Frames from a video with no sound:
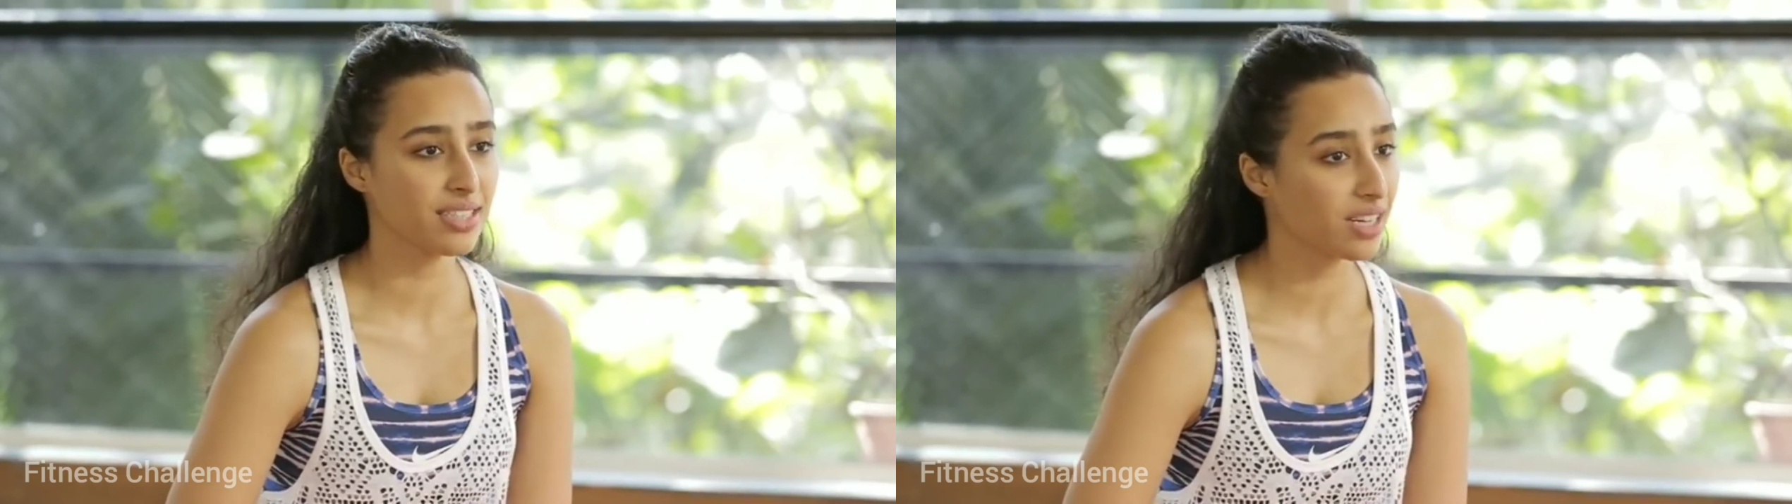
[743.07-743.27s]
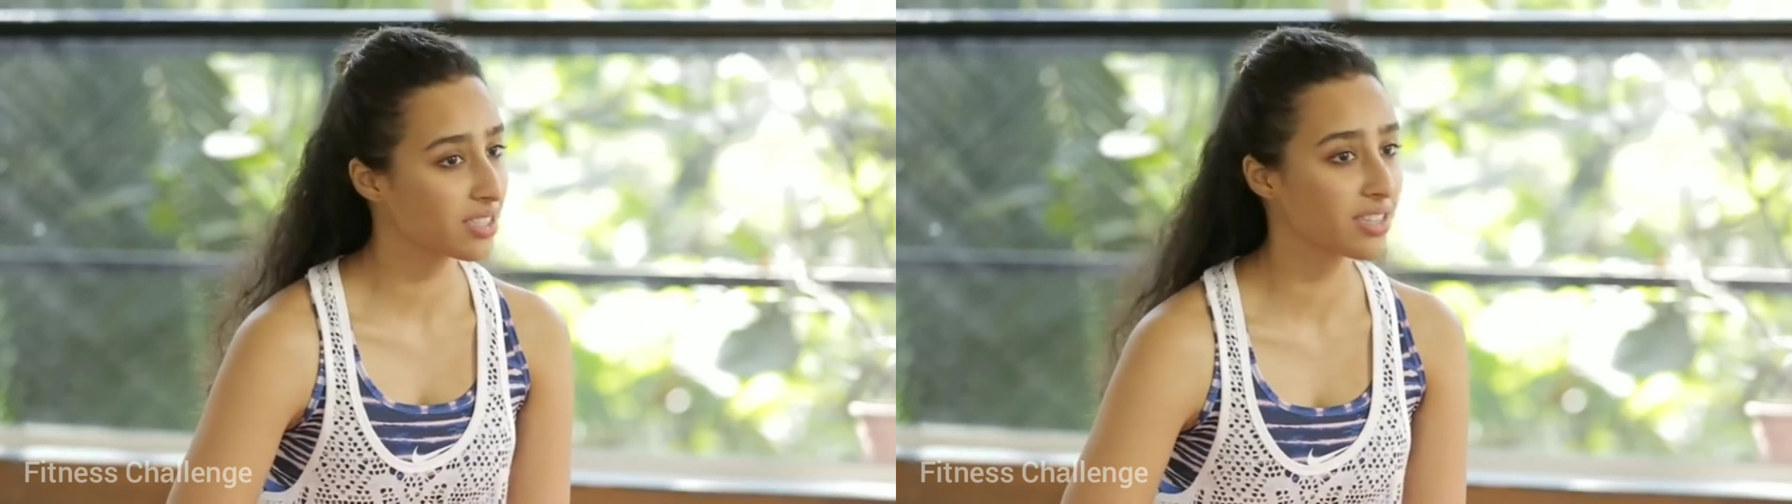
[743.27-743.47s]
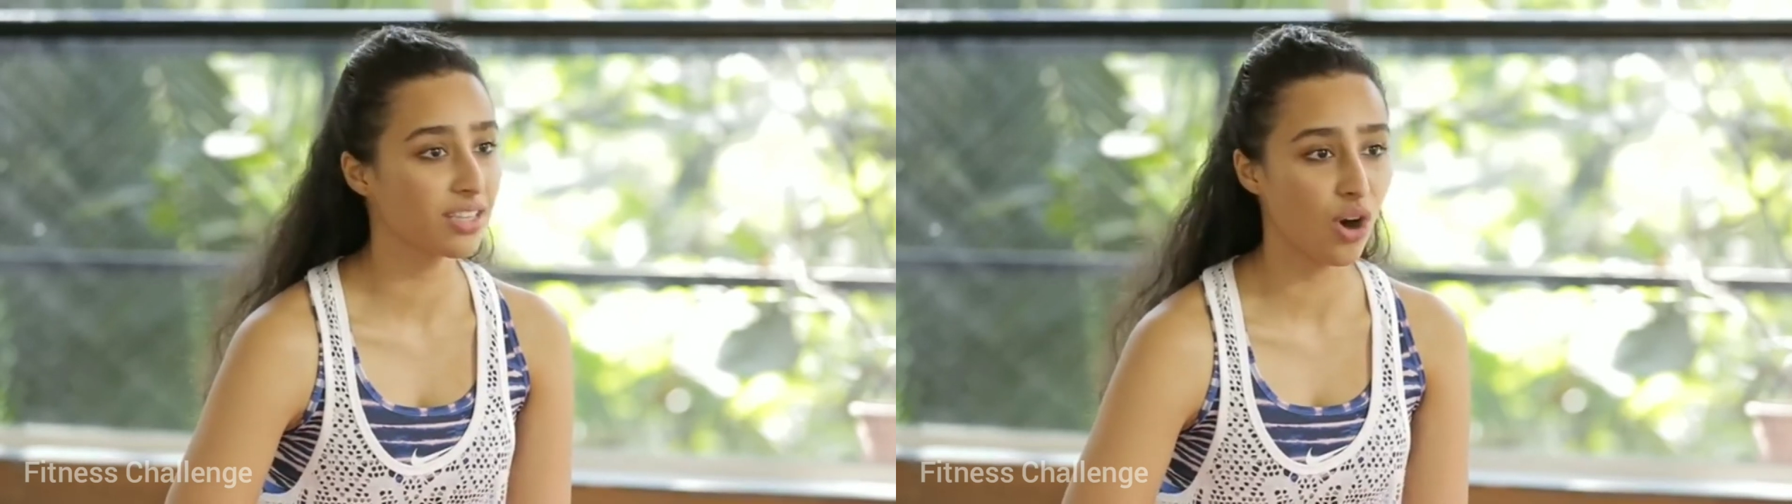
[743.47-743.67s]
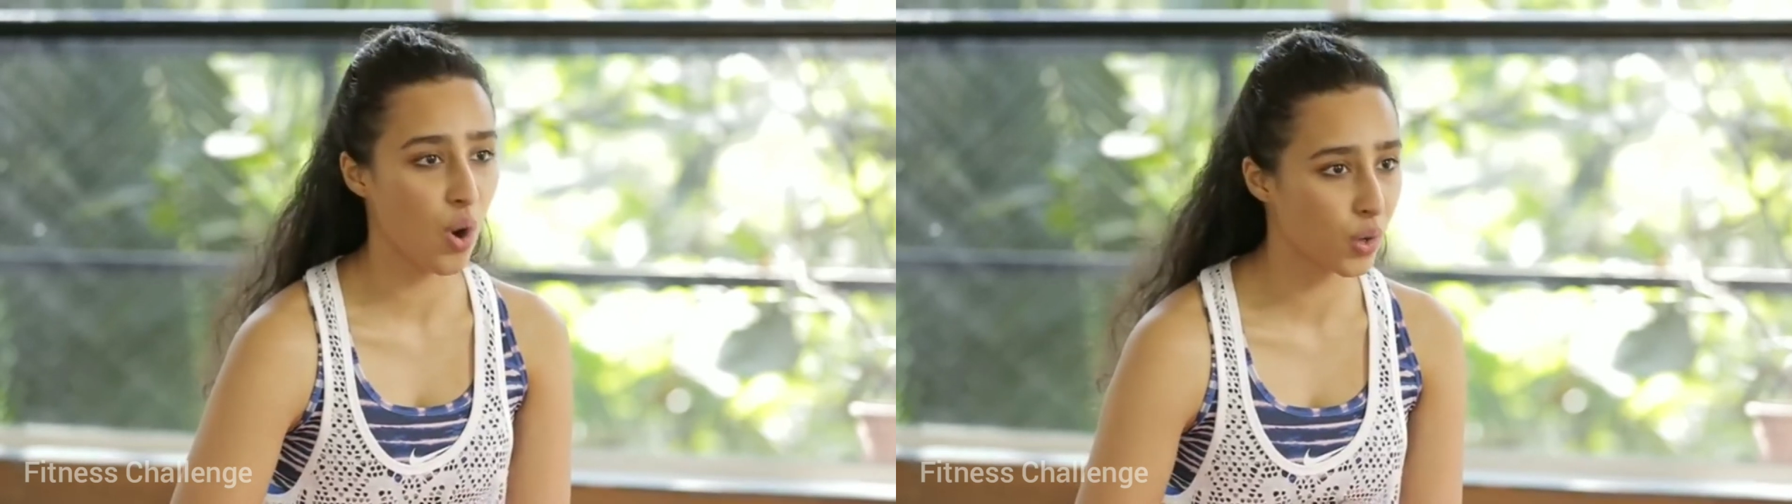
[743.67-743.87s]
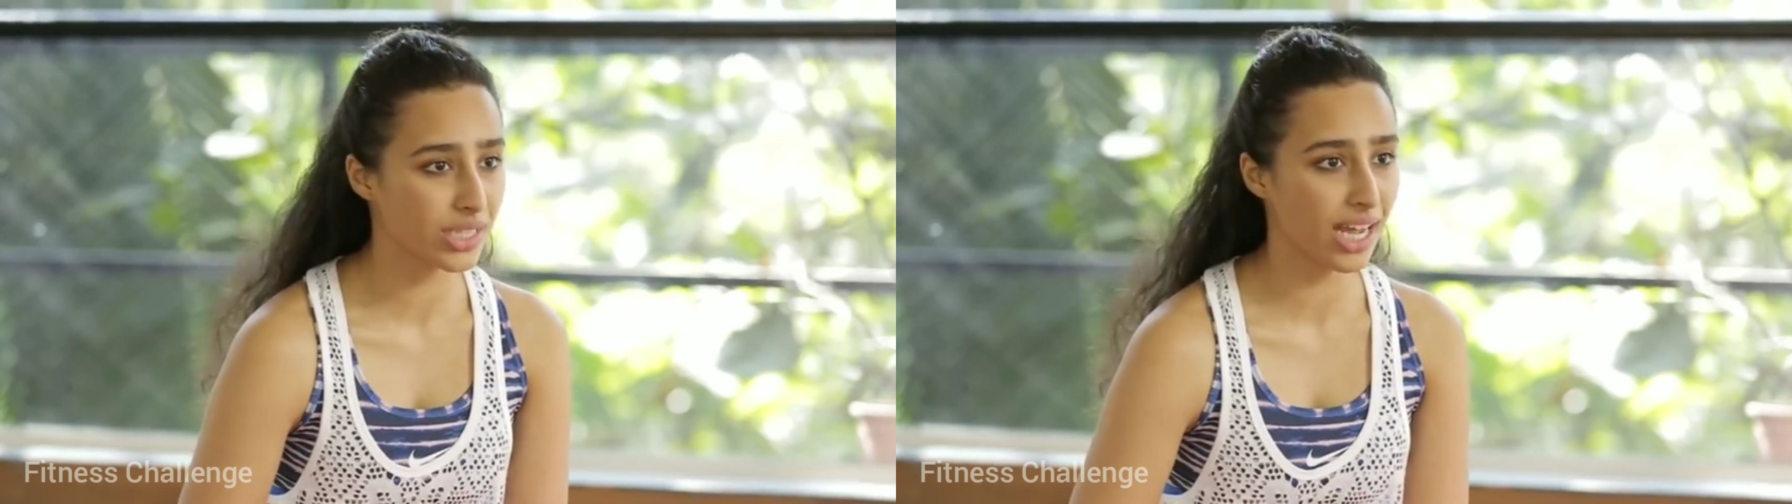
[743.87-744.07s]
sucked in the
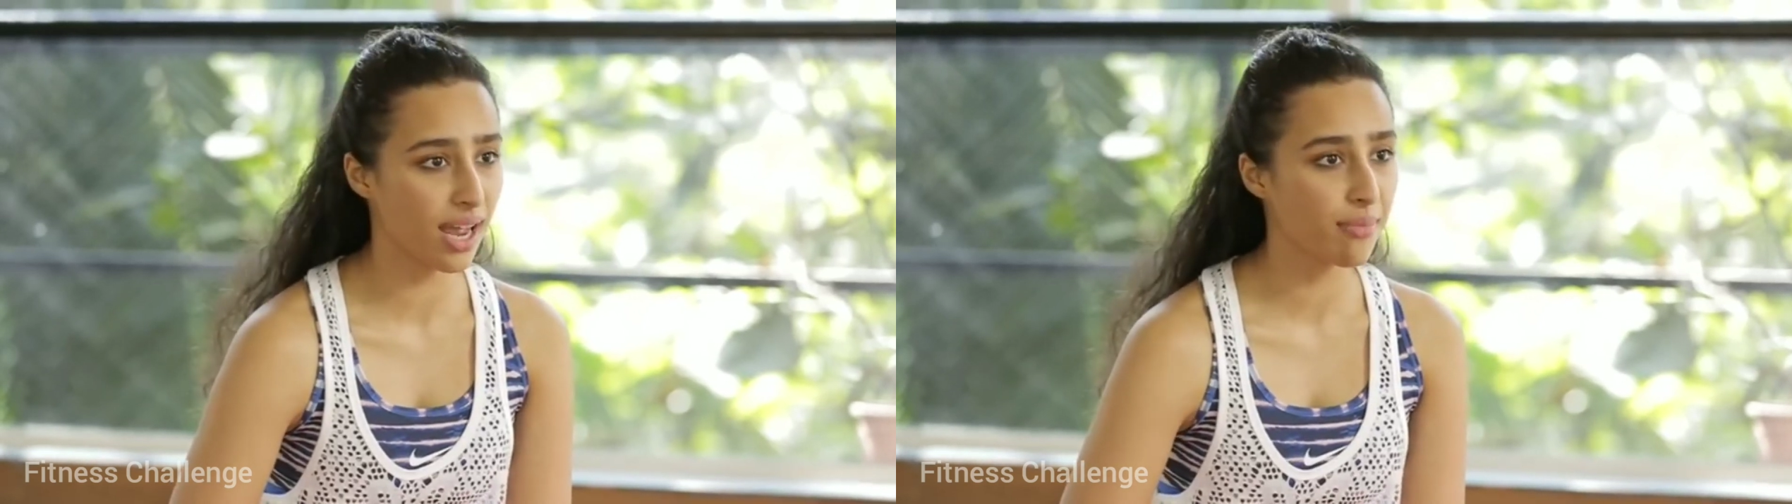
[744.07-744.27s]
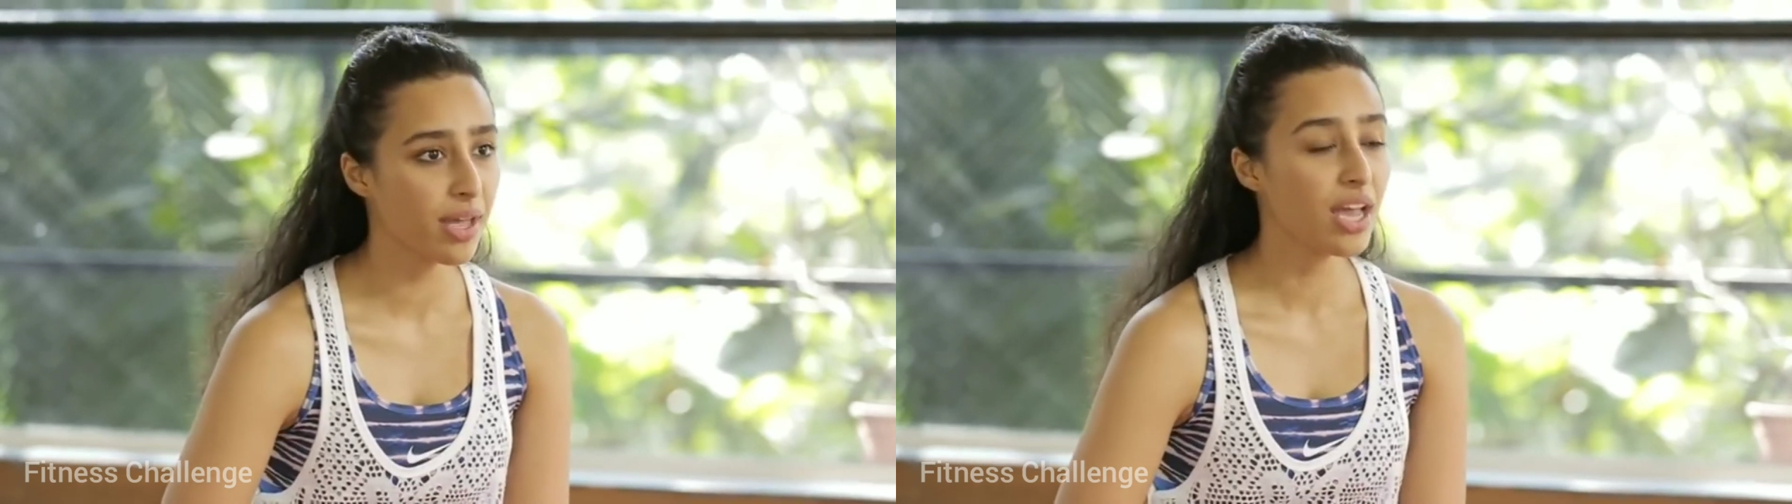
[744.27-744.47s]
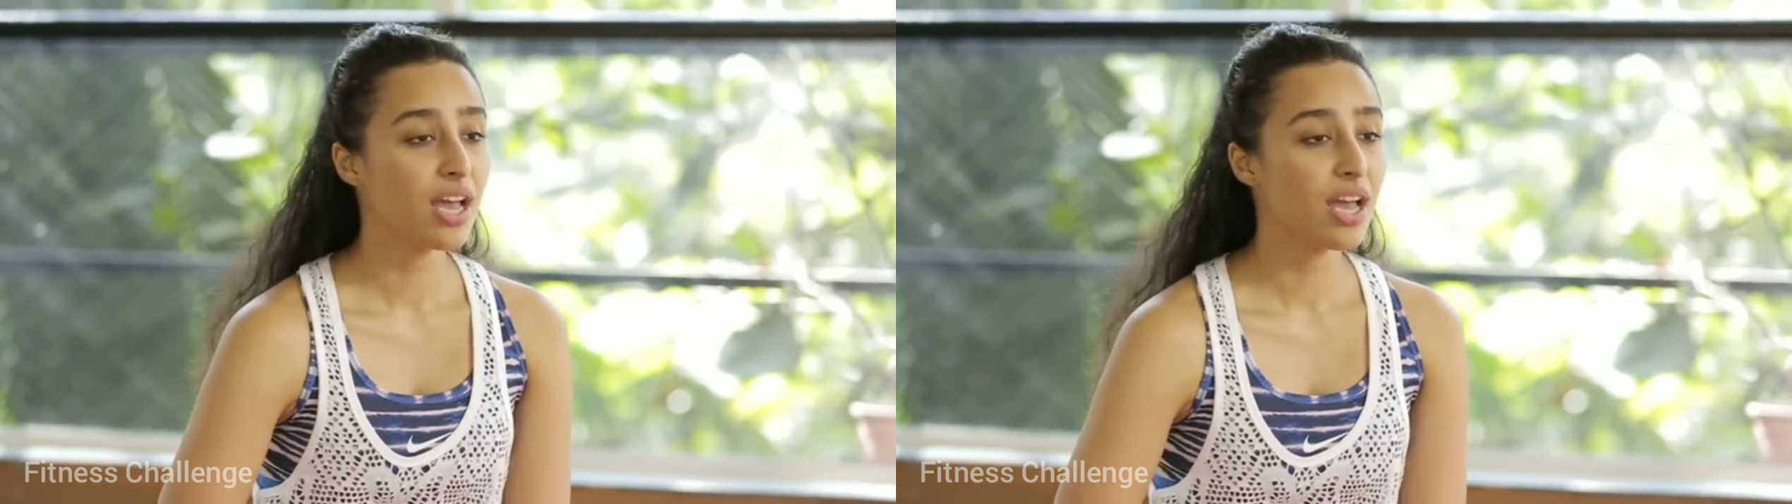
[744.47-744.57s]
whole time,